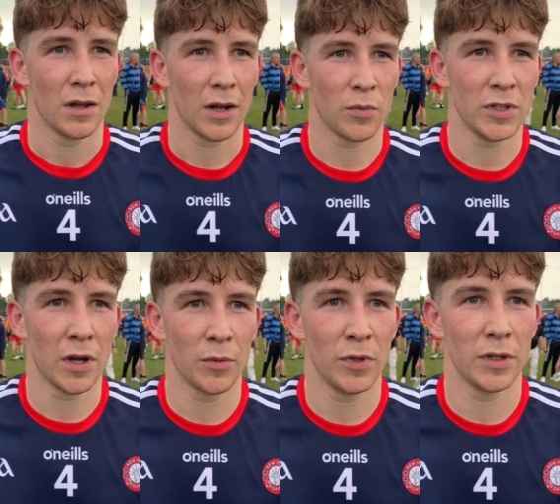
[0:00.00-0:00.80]
like we
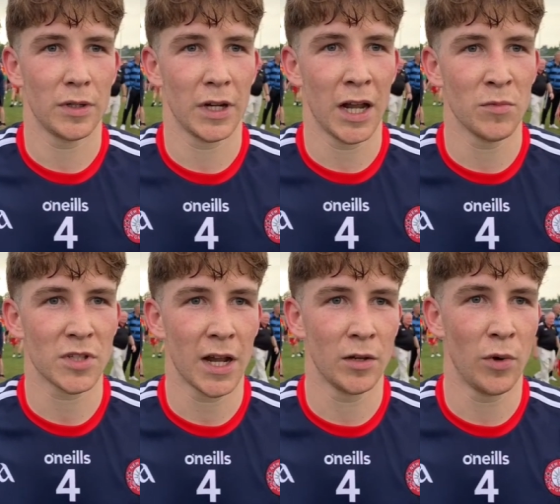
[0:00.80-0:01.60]
thought we were, the game
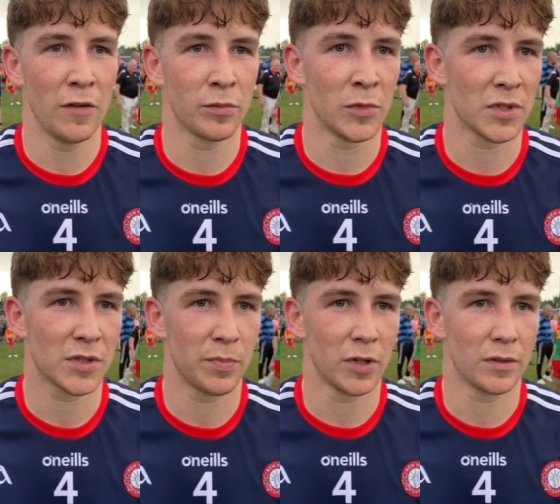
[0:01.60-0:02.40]
was getting away from
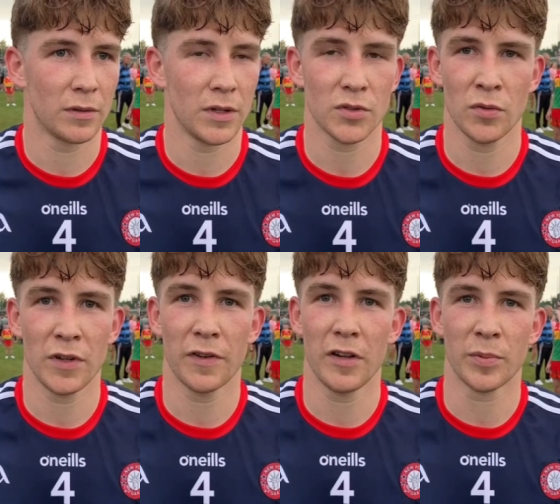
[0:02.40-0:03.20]
us, but there's
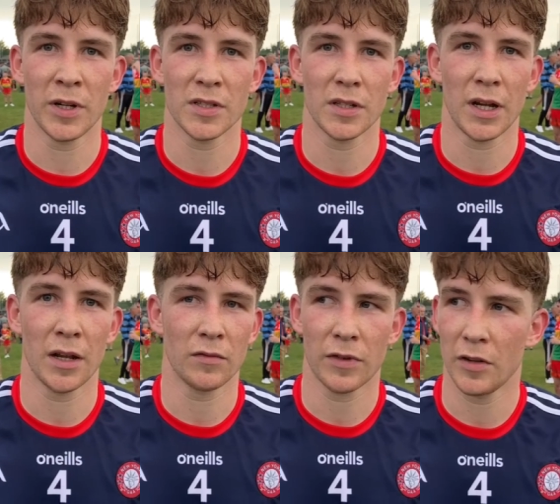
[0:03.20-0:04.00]
only five points in the
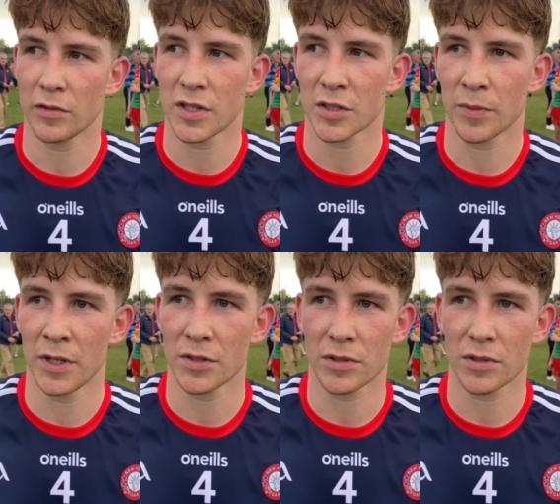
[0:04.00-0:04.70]
end, five or six points.